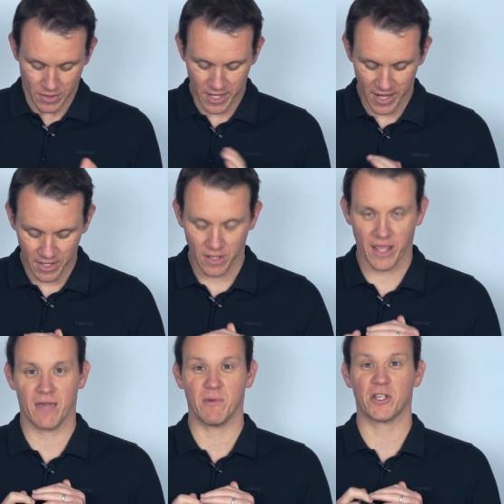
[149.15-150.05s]
Then
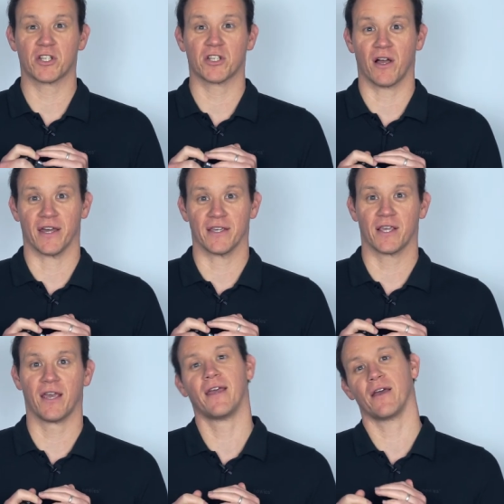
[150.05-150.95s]
image
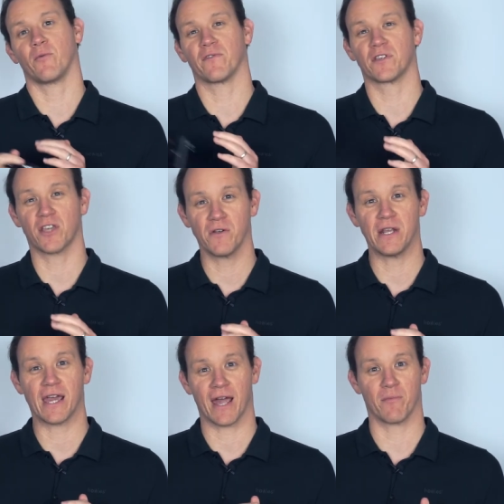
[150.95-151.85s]
size. With a
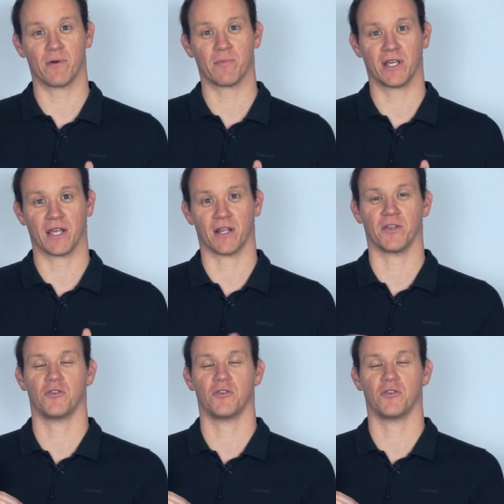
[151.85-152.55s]
Sony camera in particular,